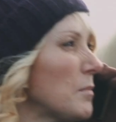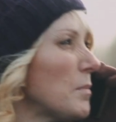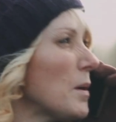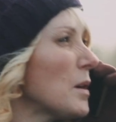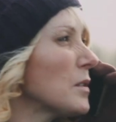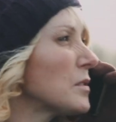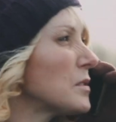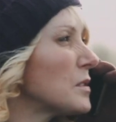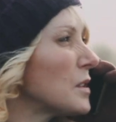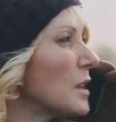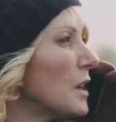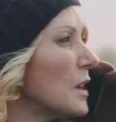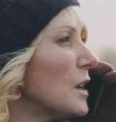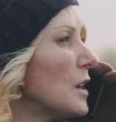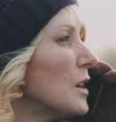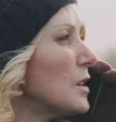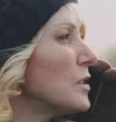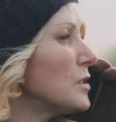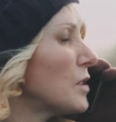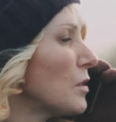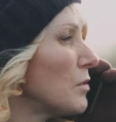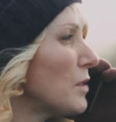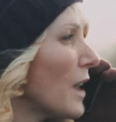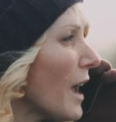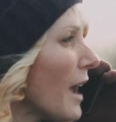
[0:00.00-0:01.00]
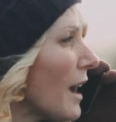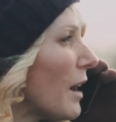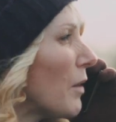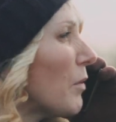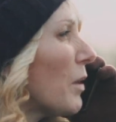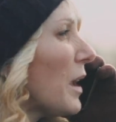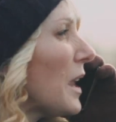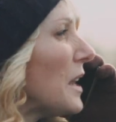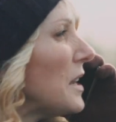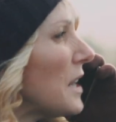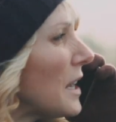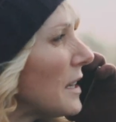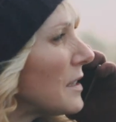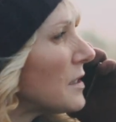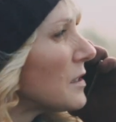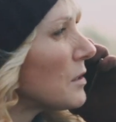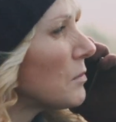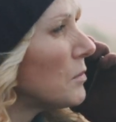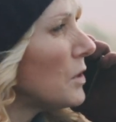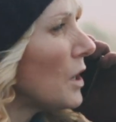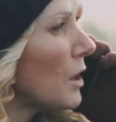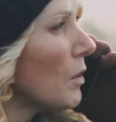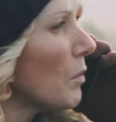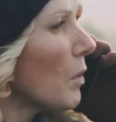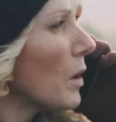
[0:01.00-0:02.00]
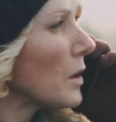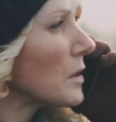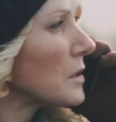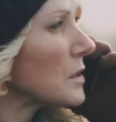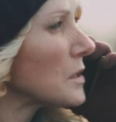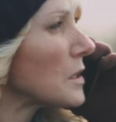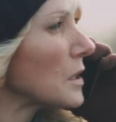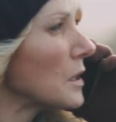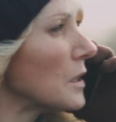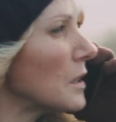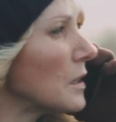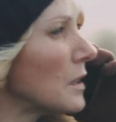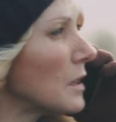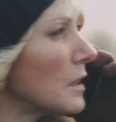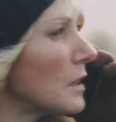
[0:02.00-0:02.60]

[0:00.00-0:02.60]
the bus. So now he needs some new ones.